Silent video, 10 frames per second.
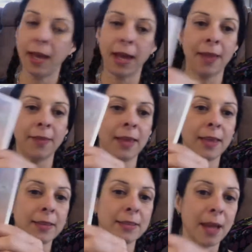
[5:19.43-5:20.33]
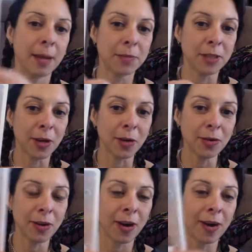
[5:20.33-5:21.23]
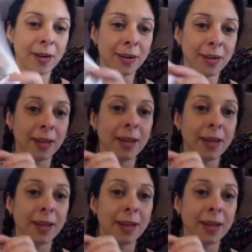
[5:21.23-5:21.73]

And then the time to go card